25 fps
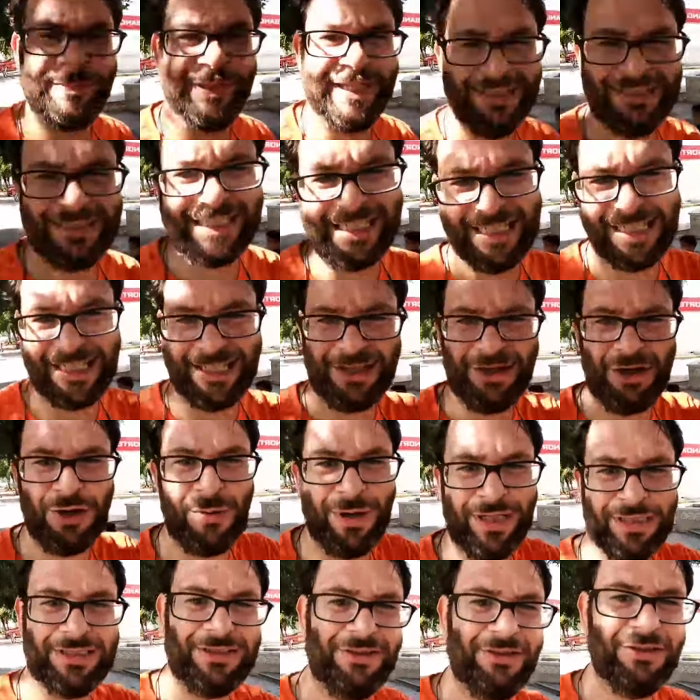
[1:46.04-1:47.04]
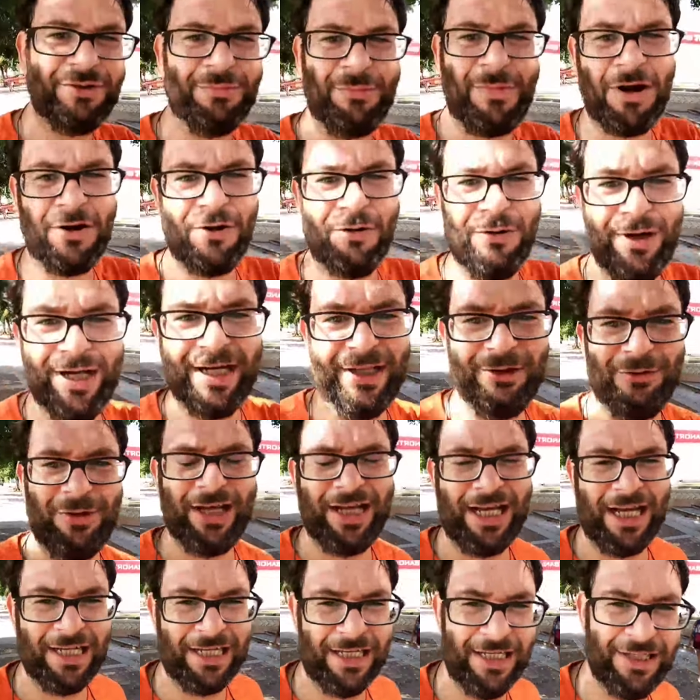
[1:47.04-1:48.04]
because I gotta go out there tomorrow
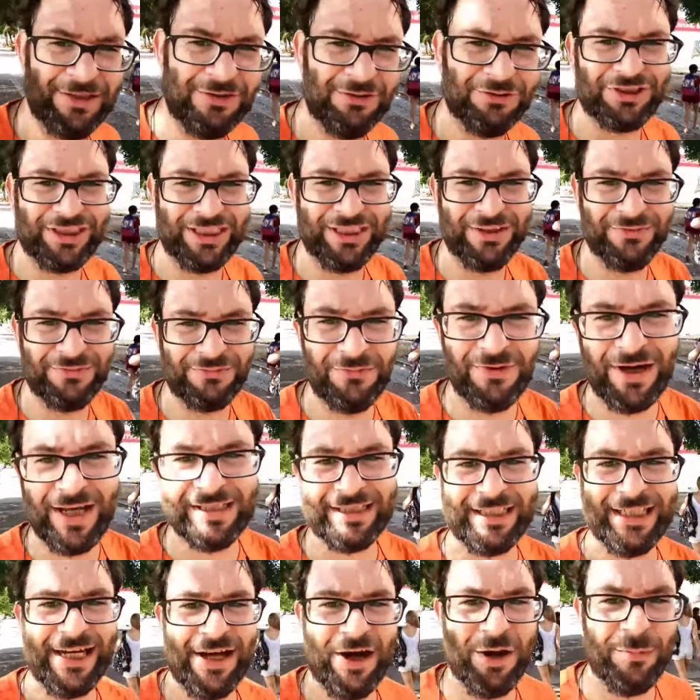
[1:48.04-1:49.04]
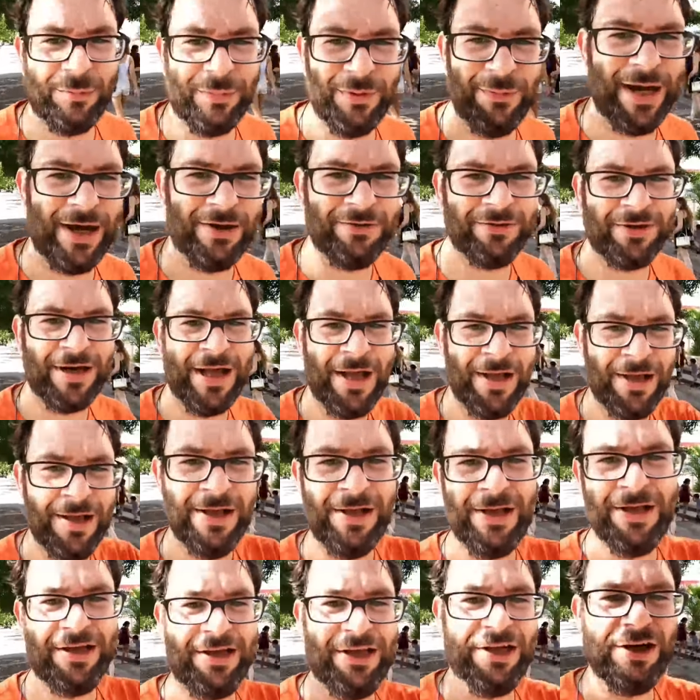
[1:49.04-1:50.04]
anyway. I gotta go see a friend and help him out,
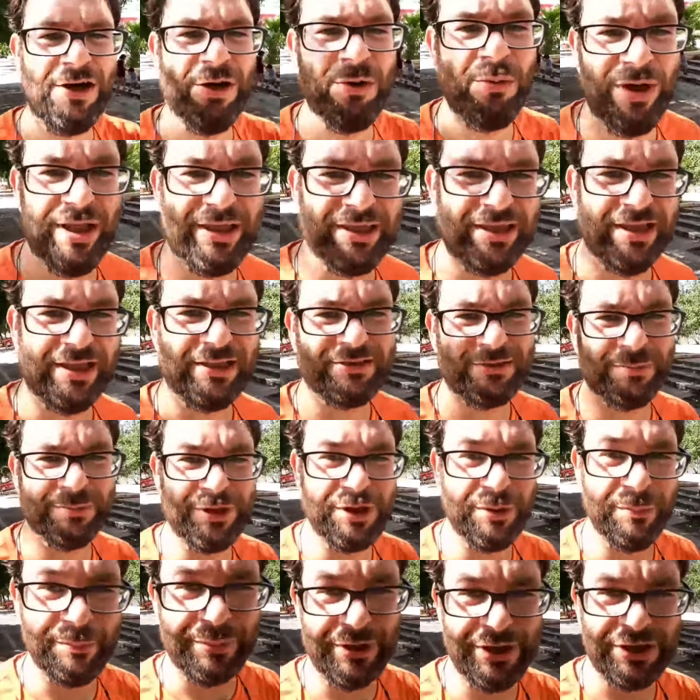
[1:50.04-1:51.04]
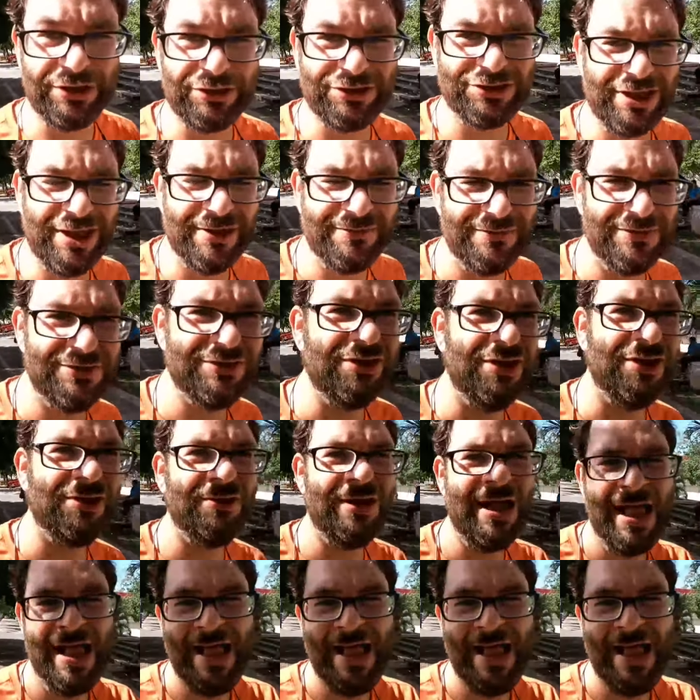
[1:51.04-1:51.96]
with some computer stuff, so